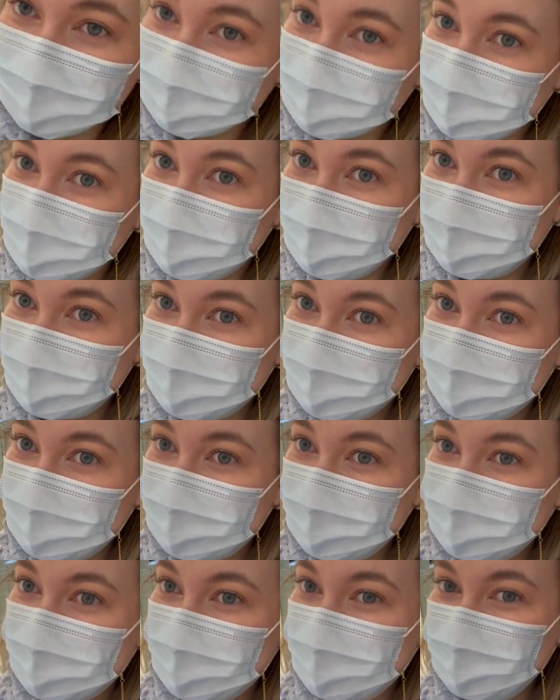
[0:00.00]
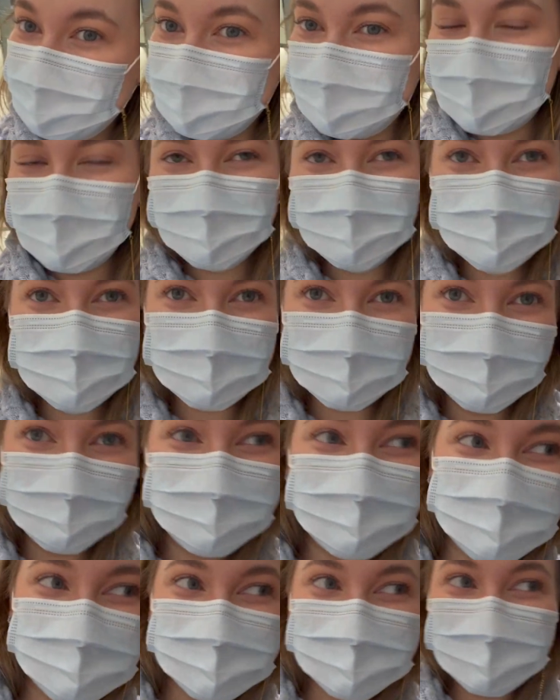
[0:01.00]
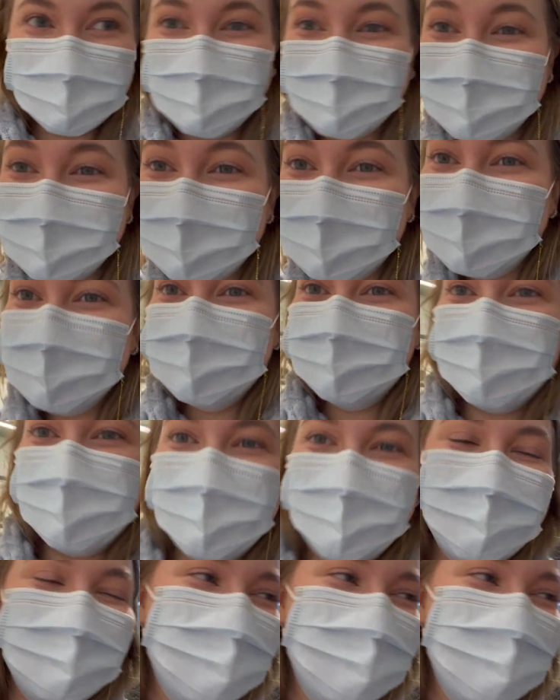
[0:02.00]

yeah, I'm so excited. My